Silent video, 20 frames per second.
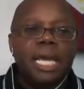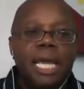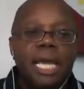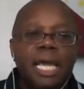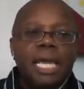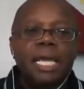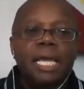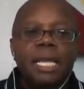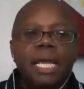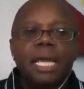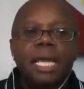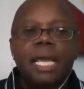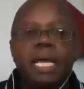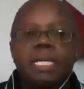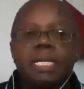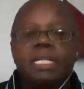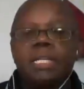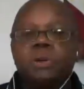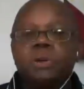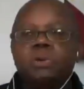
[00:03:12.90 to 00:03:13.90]

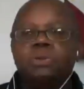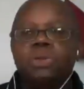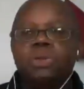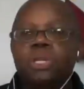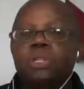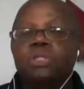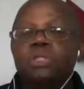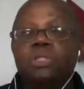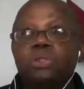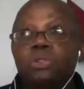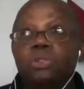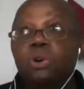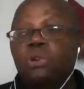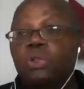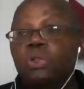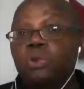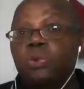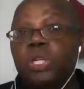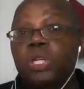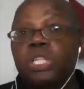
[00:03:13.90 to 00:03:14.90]
And the
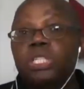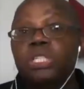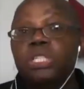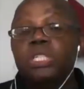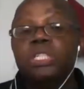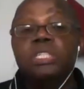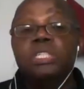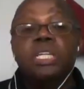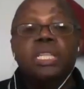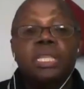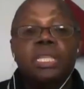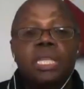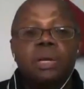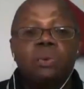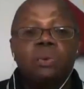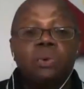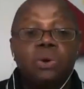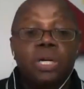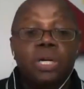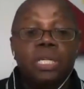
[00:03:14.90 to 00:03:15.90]
only reason is
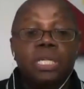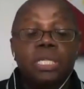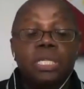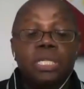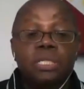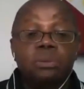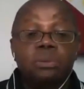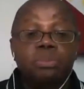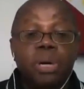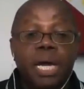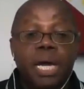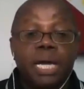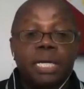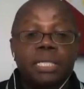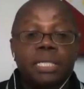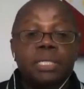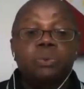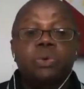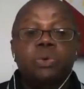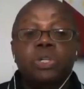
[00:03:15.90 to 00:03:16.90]
they want to get in your
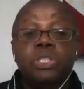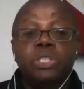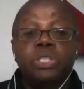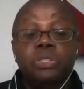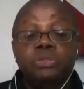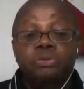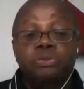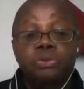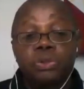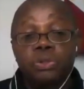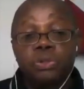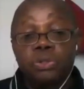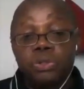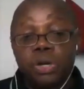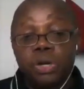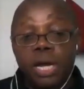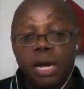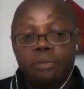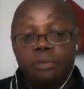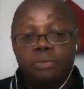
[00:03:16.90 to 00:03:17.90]
pocket. They want you to feel
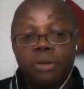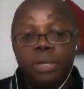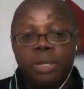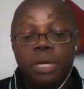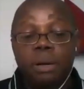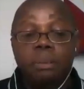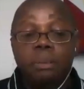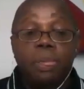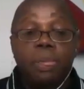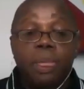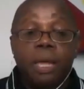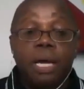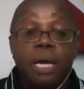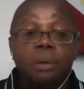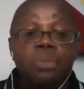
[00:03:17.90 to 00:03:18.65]
sorry for them.